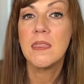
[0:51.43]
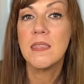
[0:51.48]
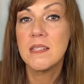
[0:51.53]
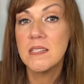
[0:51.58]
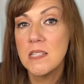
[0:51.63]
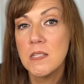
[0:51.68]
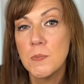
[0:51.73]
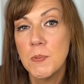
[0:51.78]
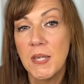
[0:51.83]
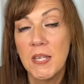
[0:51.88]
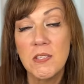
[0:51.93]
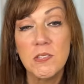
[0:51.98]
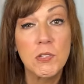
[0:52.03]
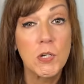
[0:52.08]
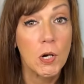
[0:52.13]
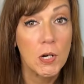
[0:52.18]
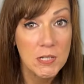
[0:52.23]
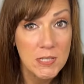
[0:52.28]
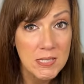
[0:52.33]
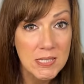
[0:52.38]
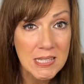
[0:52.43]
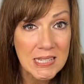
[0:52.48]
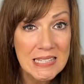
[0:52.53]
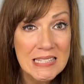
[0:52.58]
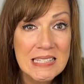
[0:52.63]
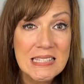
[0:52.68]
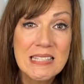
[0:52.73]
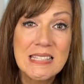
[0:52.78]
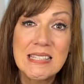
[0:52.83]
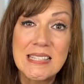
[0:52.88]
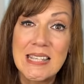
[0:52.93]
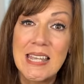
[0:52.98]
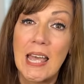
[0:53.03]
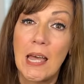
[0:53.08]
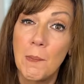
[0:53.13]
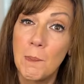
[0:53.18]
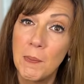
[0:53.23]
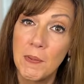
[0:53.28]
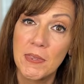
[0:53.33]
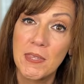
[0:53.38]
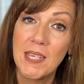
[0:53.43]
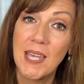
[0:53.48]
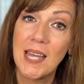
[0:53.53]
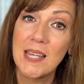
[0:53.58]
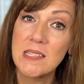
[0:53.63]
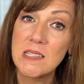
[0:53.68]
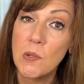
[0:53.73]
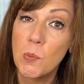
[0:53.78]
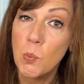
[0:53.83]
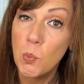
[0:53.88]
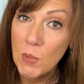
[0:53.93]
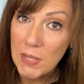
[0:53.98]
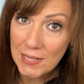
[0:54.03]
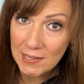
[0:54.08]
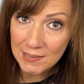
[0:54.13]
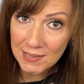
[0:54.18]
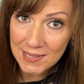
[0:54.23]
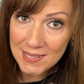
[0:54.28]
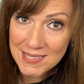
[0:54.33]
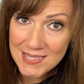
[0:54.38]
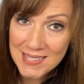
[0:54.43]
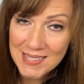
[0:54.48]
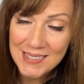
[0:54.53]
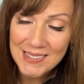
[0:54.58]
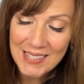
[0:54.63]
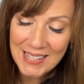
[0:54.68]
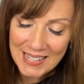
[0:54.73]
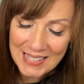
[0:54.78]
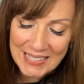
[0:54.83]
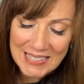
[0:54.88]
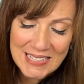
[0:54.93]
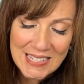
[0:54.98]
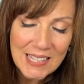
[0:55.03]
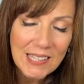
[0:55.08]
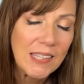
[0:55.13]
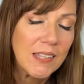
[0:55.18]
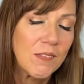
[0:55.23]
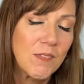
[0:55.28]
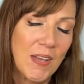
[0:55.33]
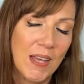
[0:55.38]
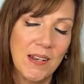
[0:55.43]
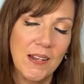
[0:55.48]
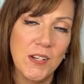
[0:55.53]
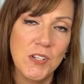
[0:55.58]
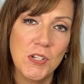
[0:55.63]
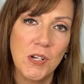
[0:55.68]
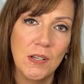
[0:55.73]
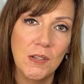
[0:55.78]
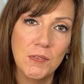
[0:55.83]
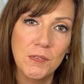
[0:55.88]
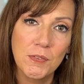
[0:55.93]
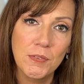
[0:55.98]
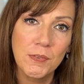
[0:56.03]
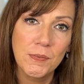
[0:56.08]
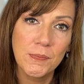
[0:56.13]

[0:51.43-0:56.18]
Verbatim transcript: This is because narcissists see empathy as a weakness that they can take advantage of.